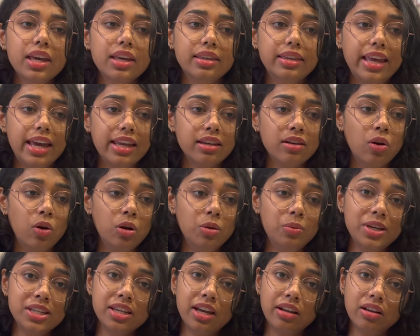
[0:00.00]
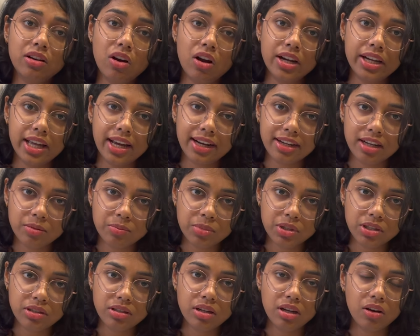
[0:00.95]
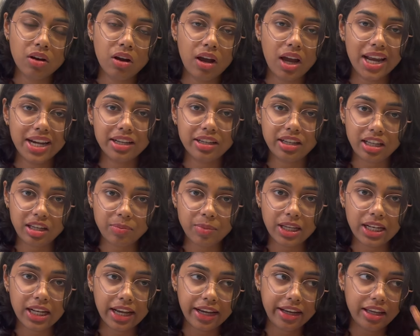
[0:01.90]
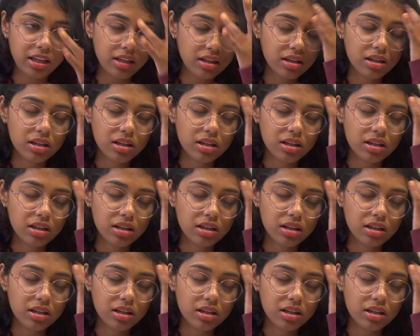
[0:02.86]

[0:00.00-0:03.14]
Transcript: Then always add a contact number and an email ID.